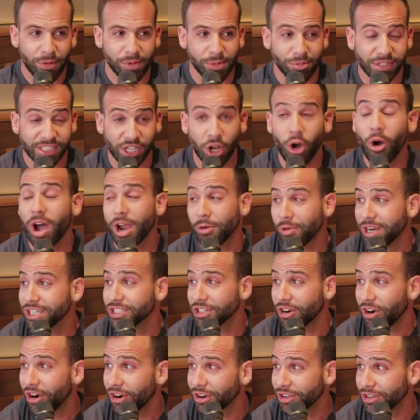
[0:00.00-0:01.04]
You know, people say, oh, I read
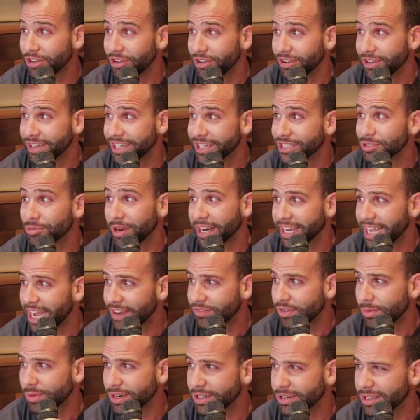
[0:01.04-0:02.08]
your article, and here's what I
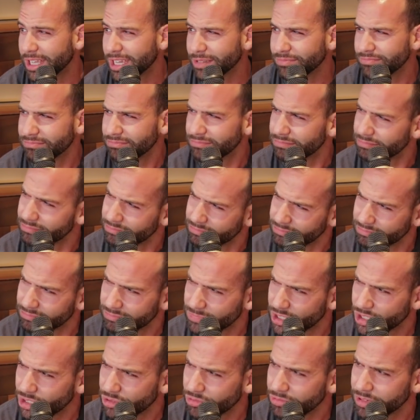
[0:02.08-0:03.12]
got from it. And you're like,
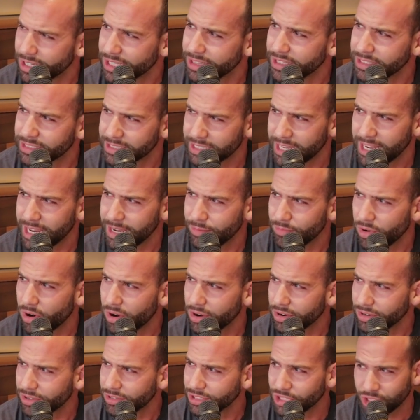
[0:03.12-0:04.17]
did you read the same
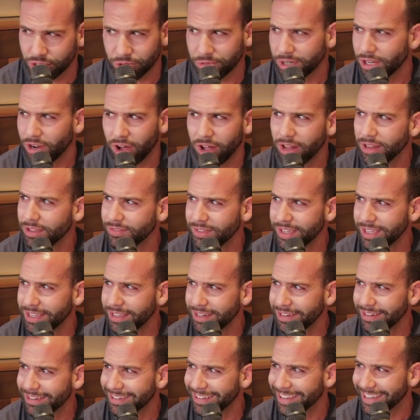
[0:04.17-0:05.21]
article? Did you read all of
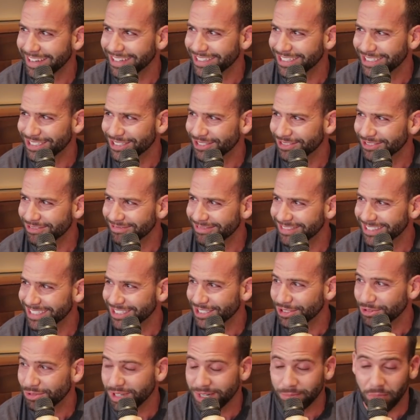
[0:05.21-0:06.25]
it? Like, did you
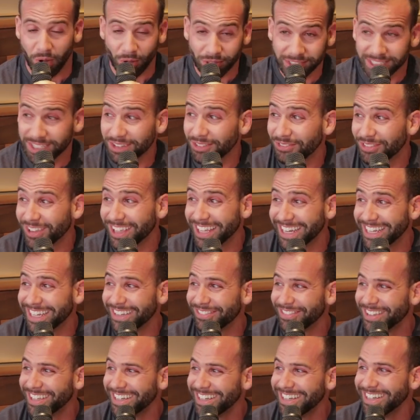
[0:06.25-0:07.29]
read most of it
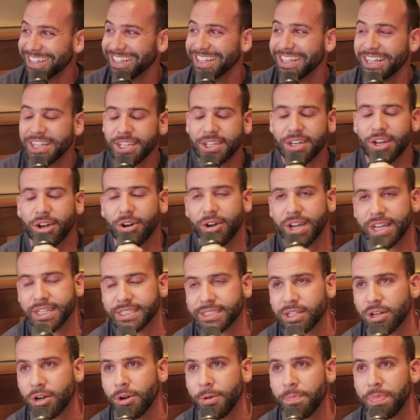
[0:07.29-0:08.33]
even? You know,
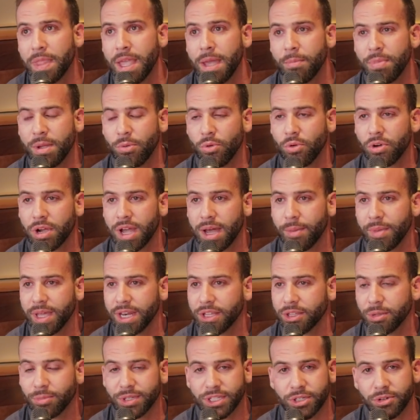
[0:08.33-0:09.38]
and so people will come in,
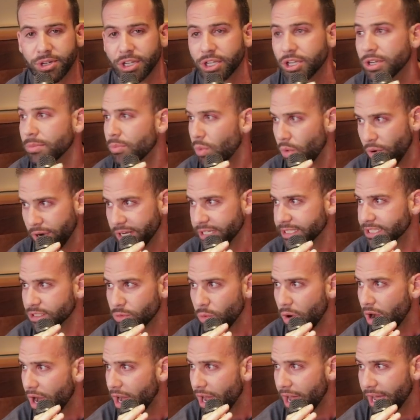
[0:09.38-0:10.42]
and they'll be doing a good morning
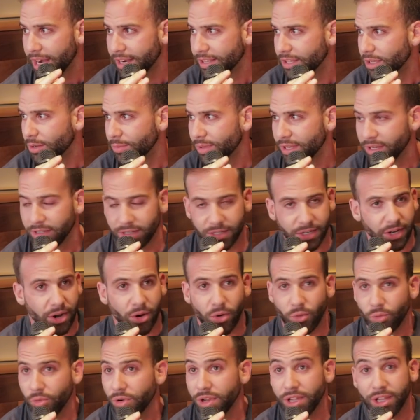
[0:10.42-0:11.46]
squat, and they'll be, you
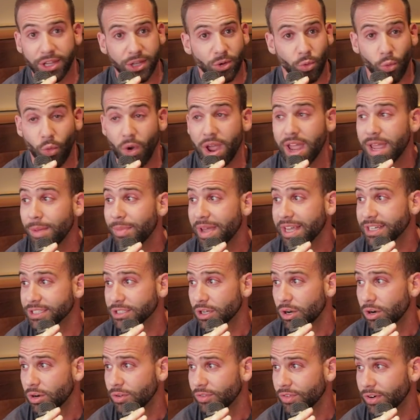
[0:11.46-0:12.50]
know, really way bent
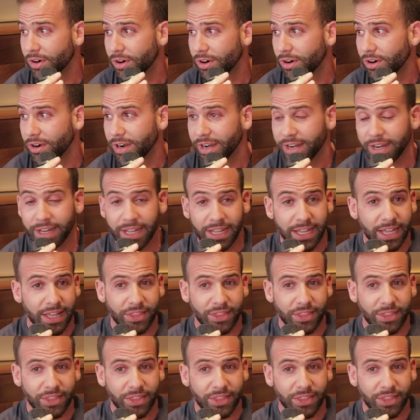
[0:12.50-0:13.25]
over, and